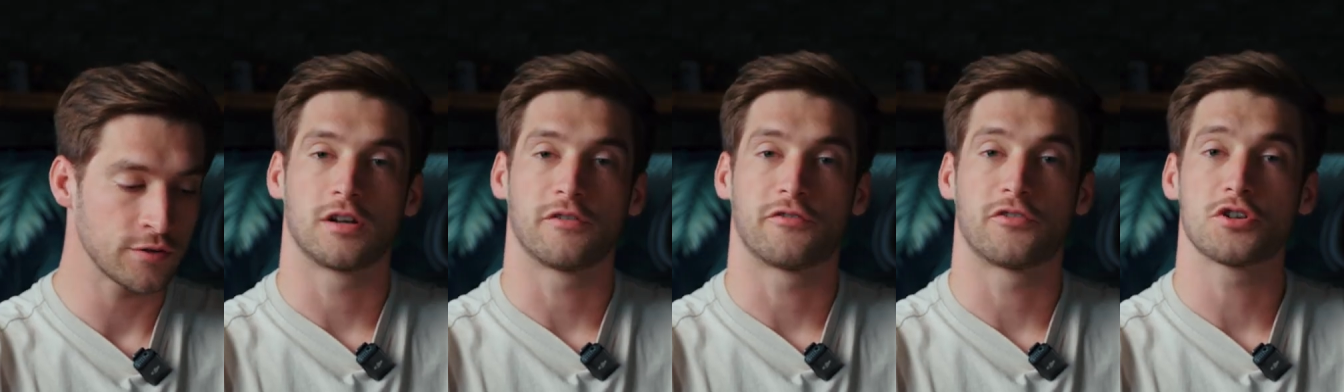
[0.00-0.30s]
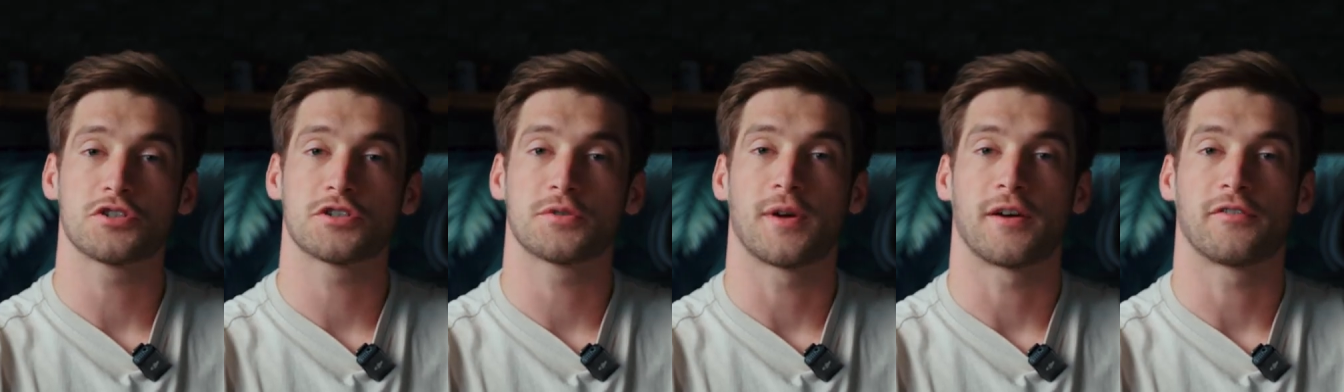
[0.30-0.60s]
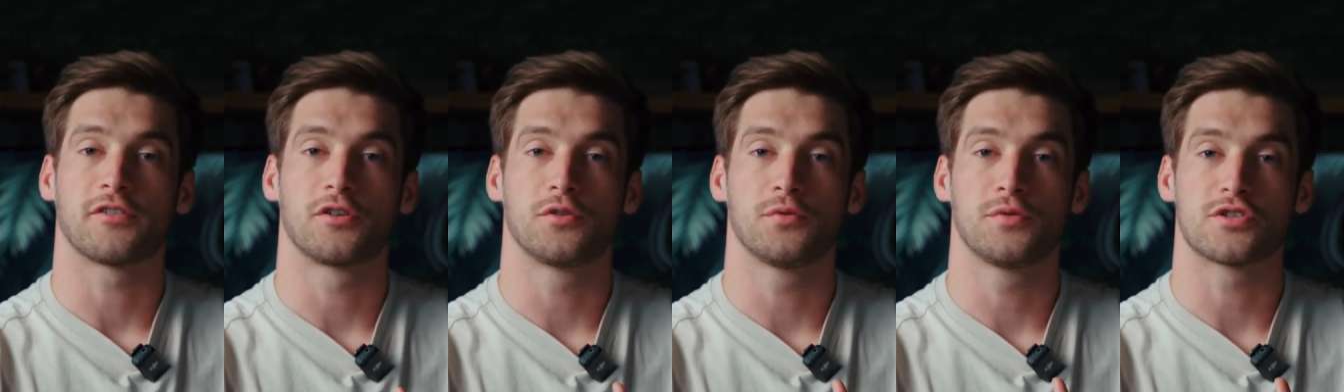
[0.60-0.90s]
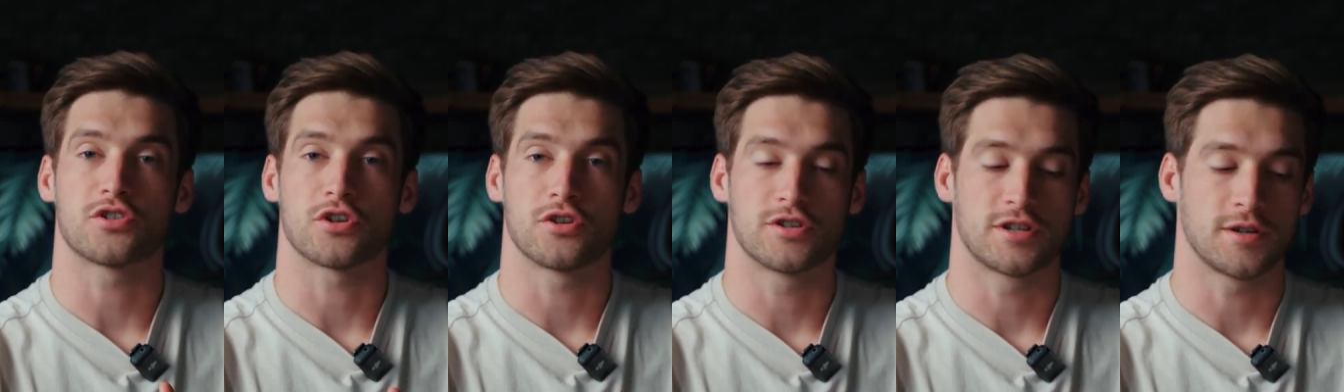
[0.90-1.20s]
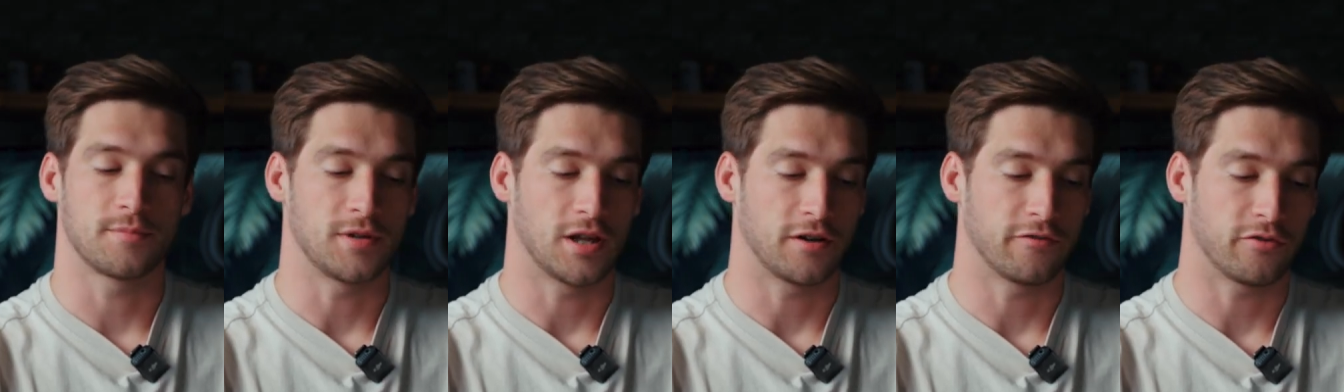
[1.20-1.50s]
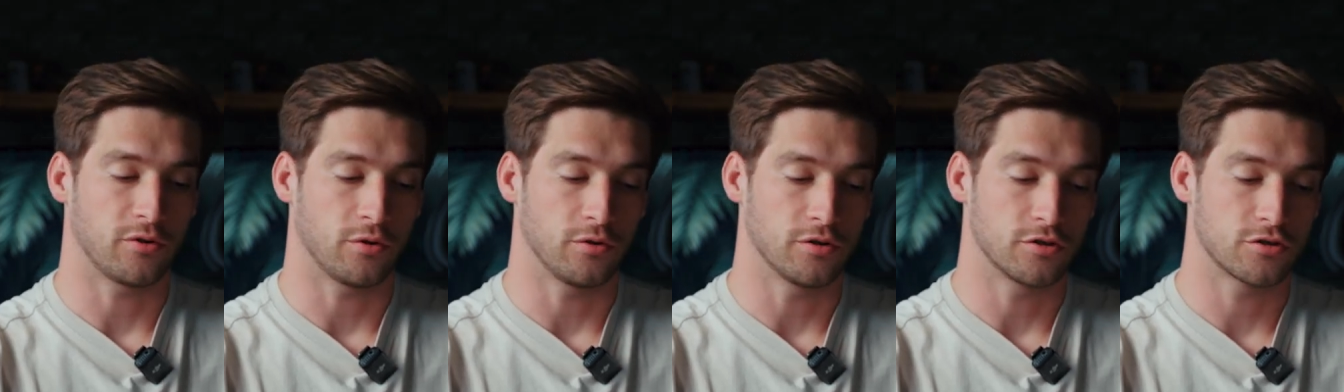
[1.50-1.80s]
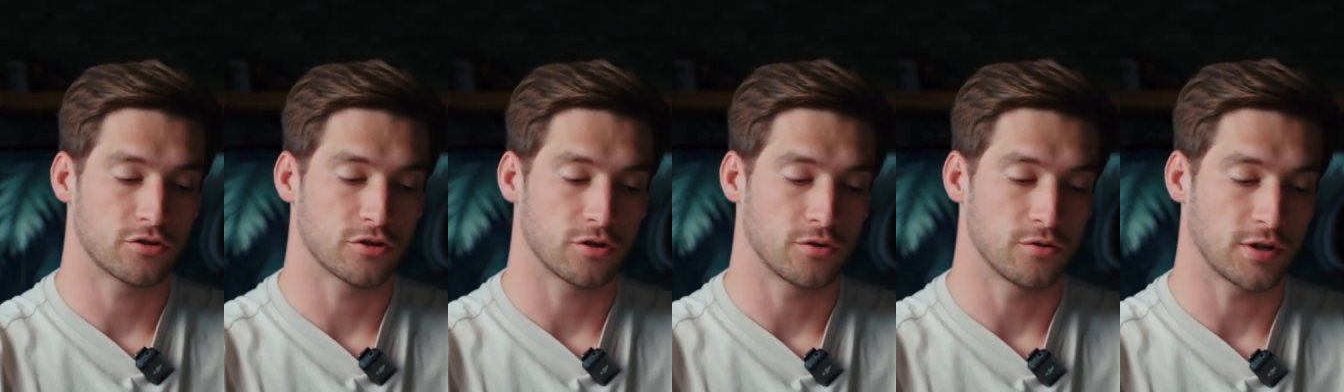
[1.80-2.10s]
And the first thing we have to do is unzip that folder.
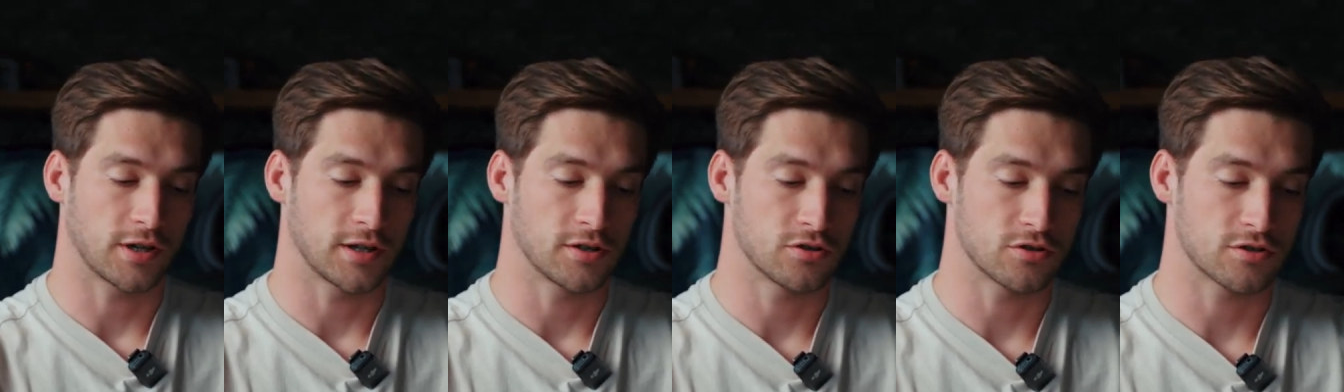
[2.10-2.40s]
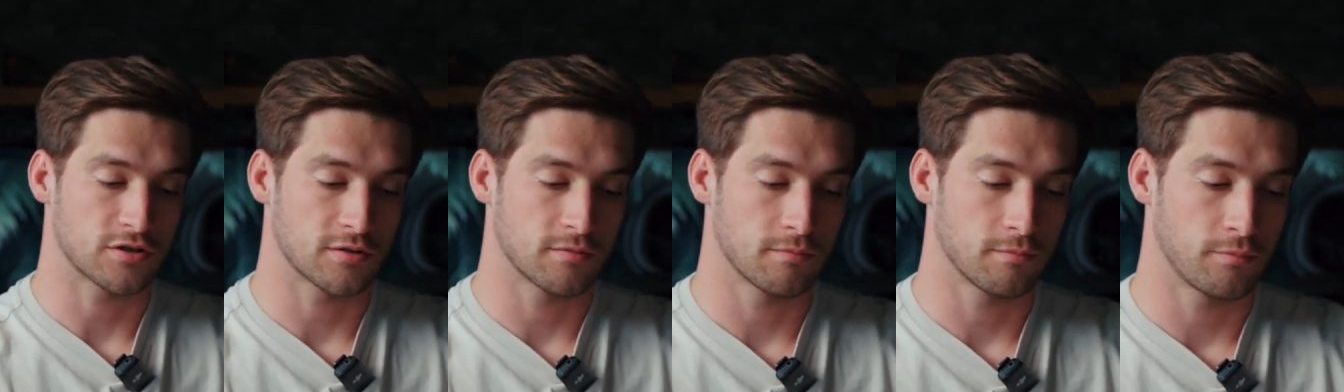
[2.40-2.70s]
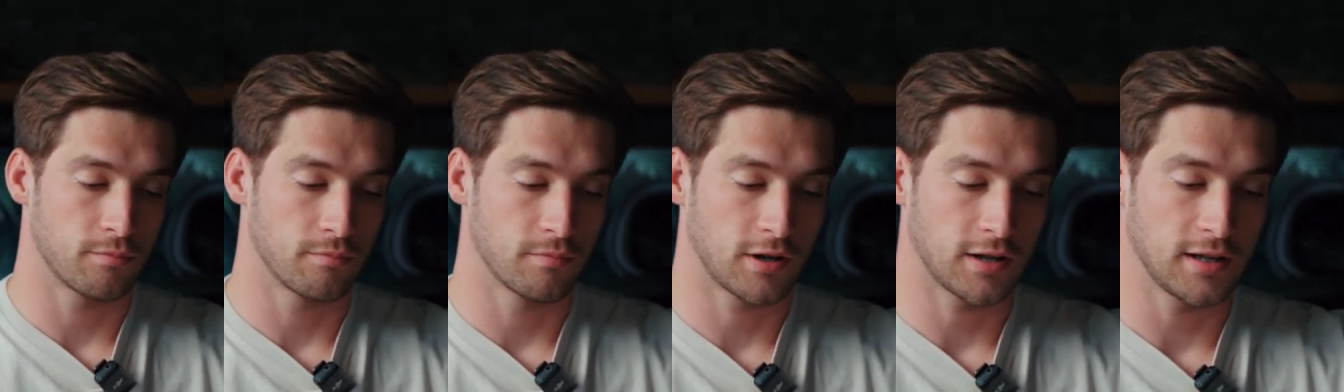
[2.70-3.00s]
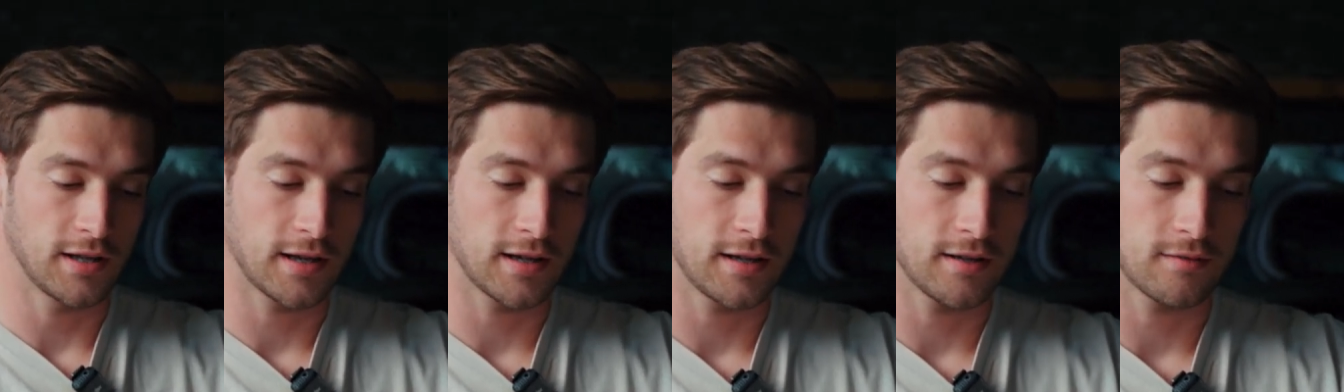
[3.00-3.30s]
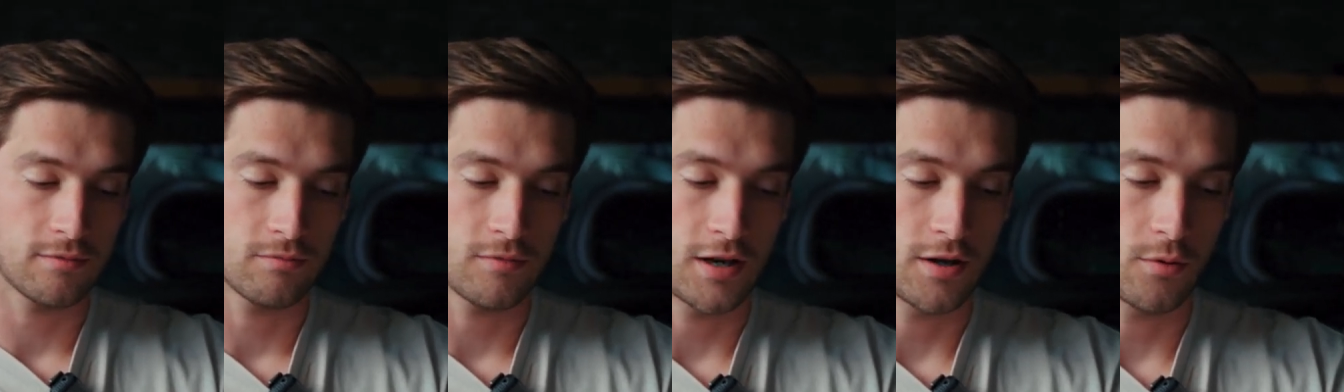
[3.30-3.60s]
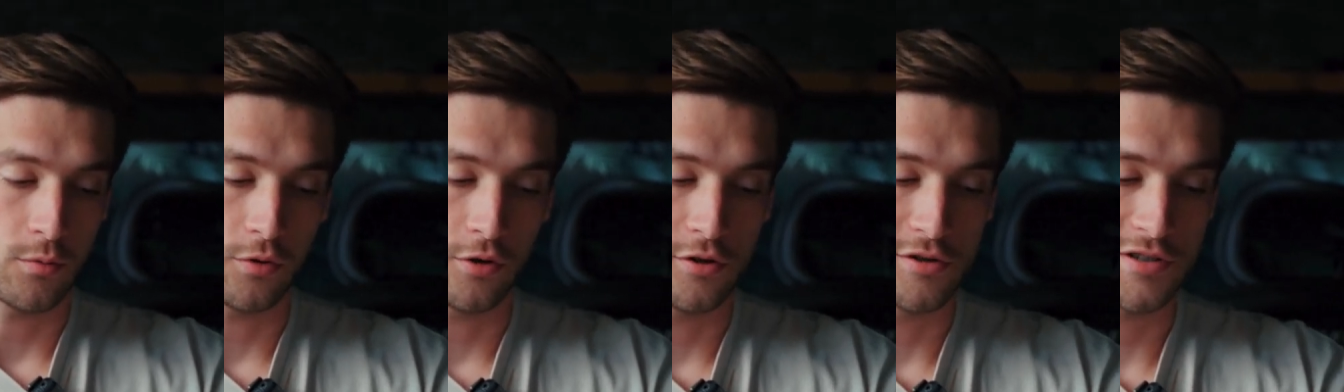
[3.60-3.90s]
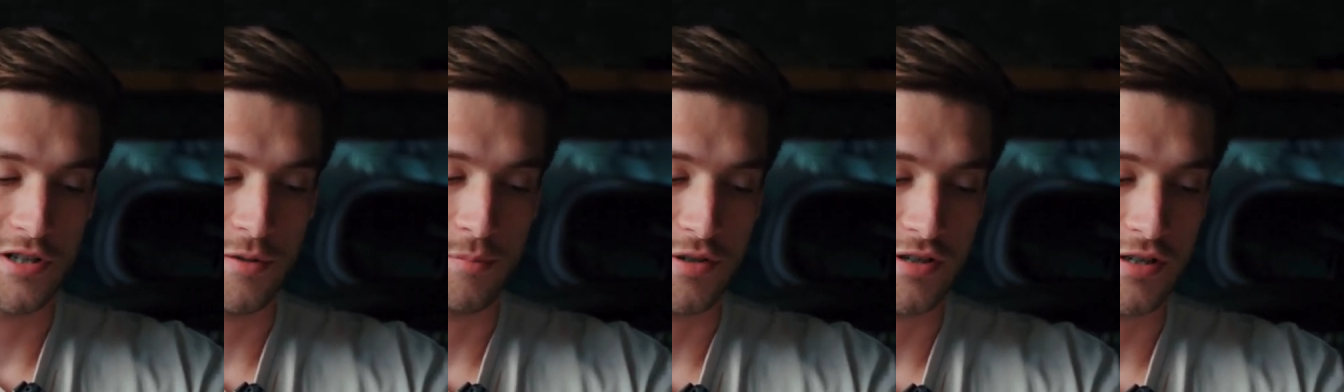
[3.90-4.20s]
So you can just click it and it will
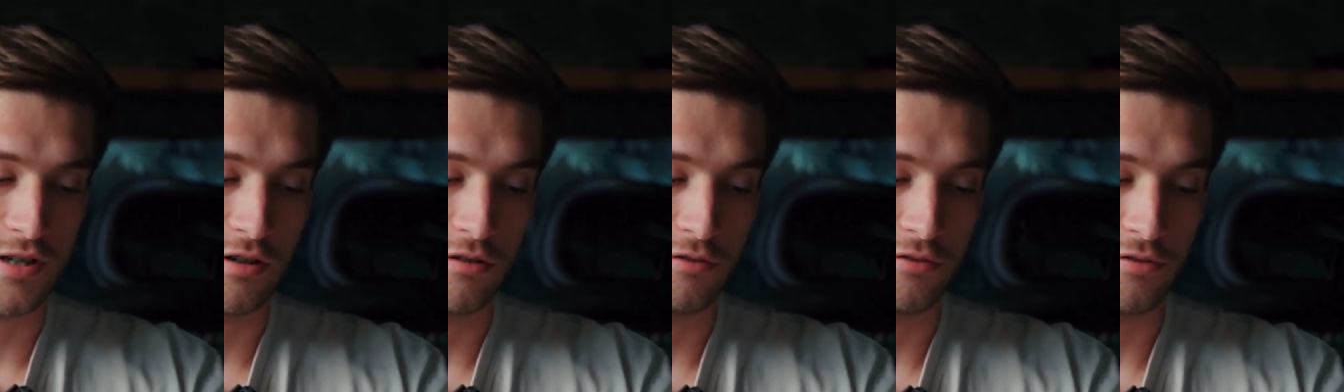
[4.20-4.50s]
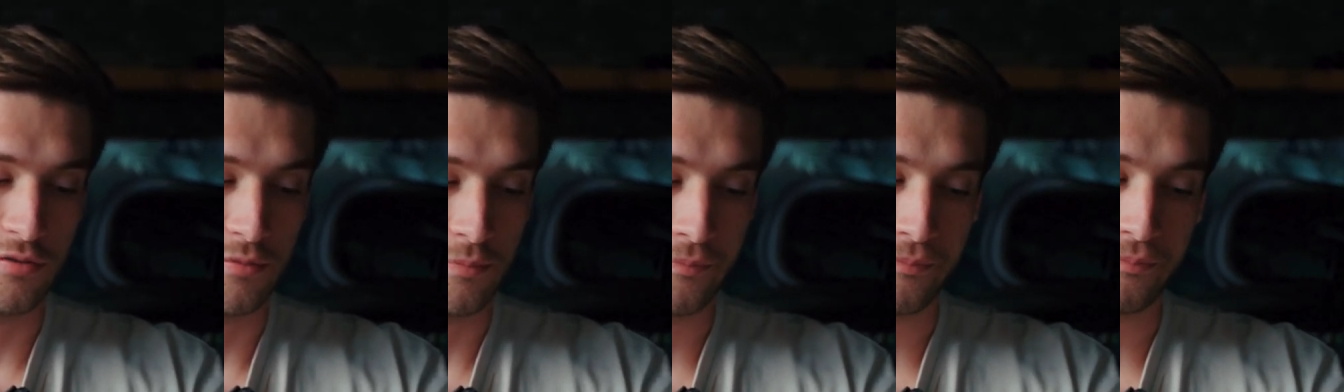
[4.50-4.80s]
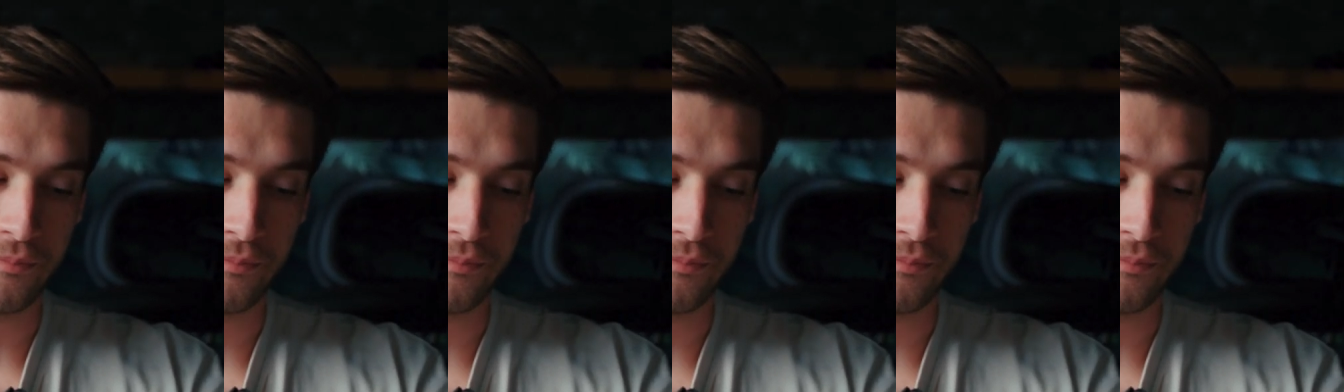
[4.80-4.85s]
unzip itself.